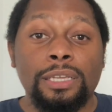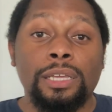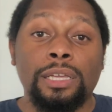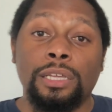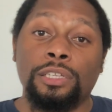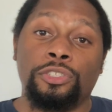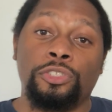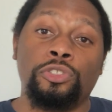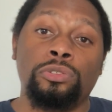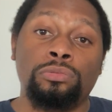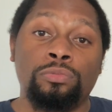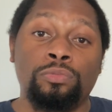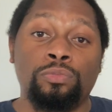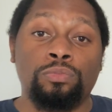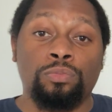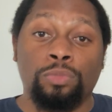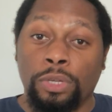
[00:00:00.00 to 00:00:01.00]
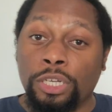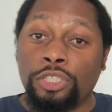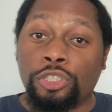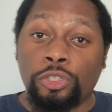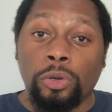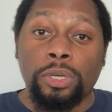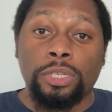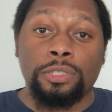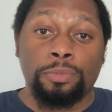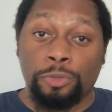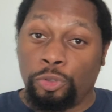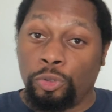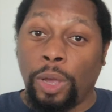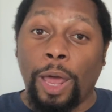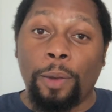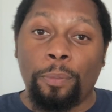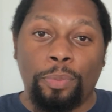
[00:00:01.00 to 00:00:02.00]
Is you want a choice, but you
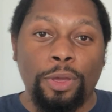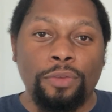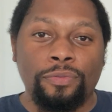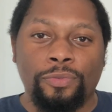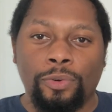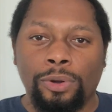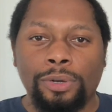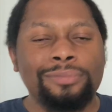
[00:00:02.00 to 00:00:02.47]
got to pay for